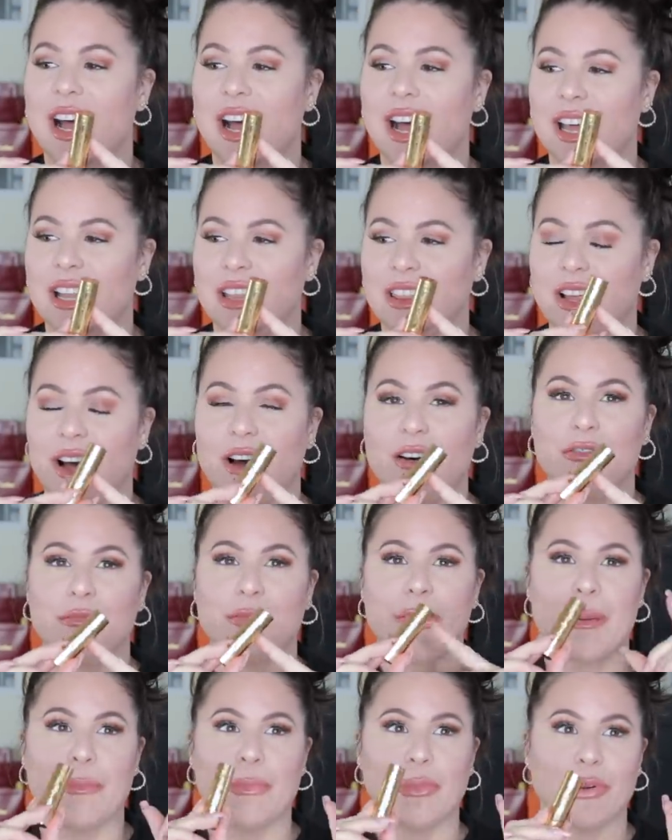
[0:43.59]
I love
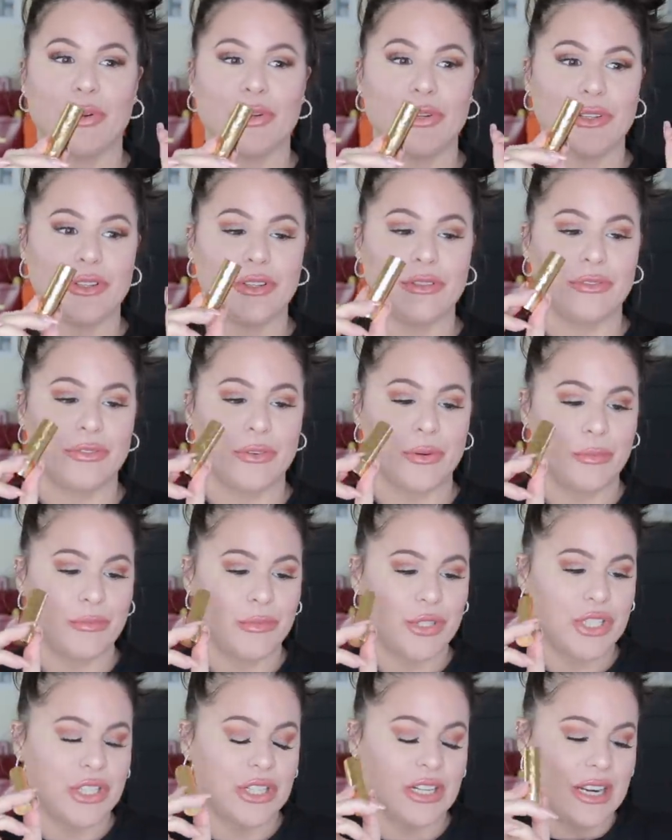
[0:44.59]
my modern from
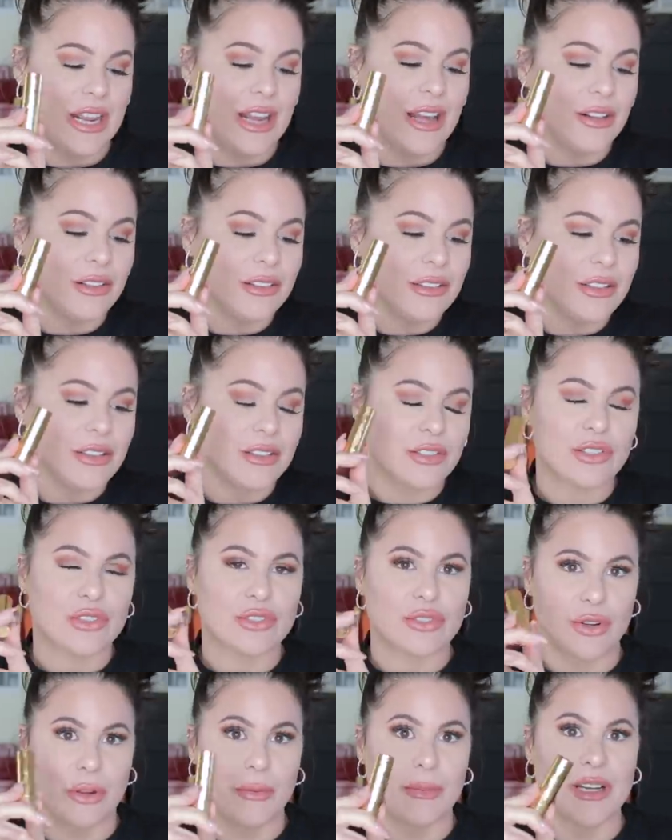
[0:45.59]
Chanel
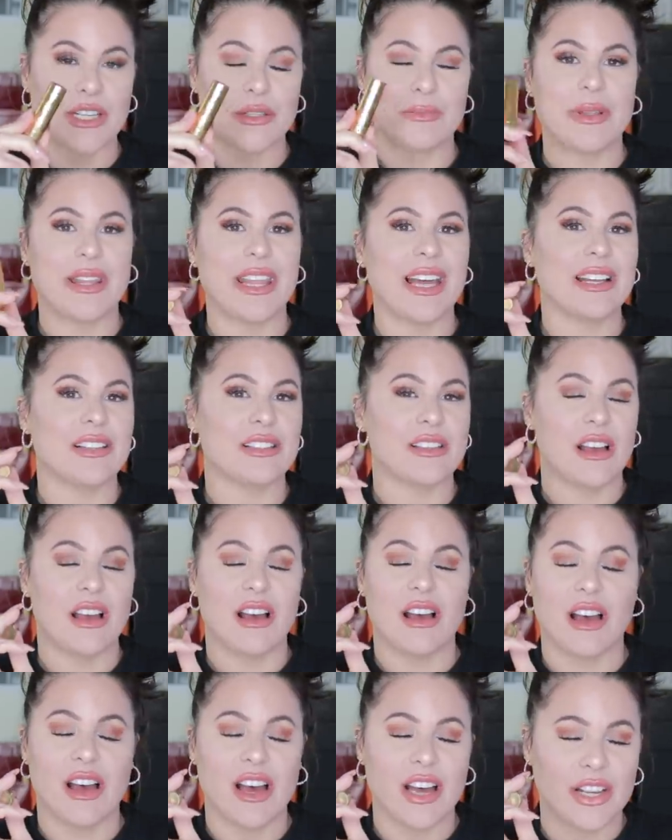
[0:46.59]
so much, but that's
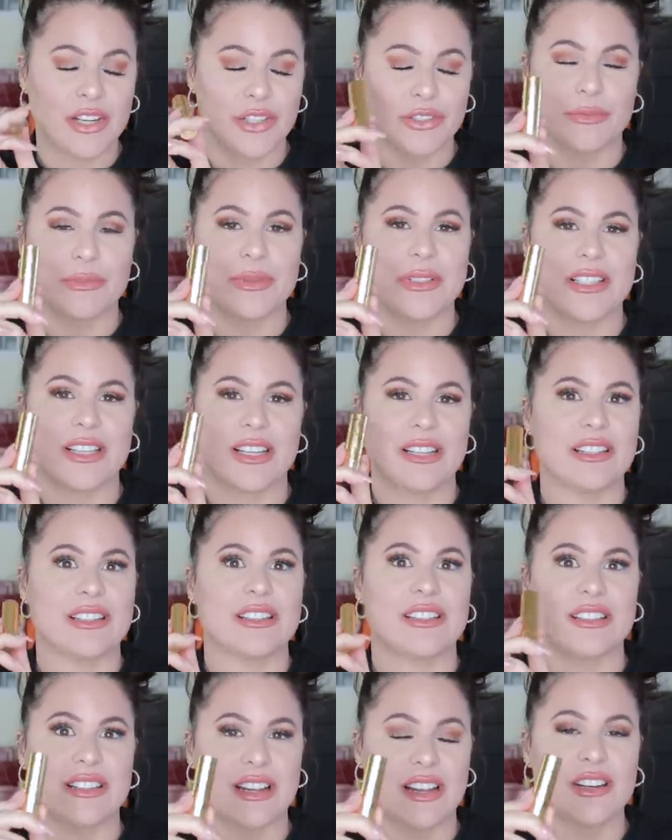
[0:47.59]
100%
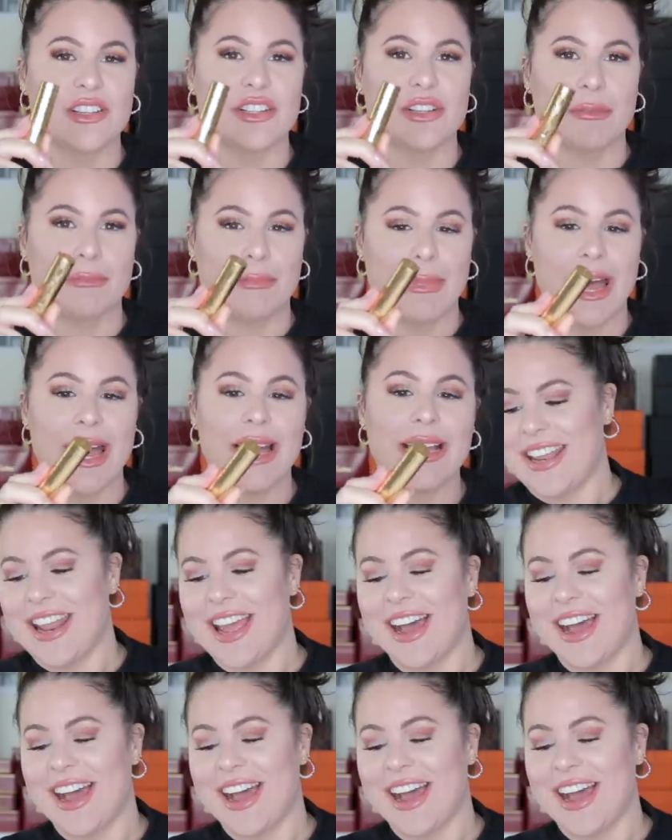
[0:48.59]
such a matte.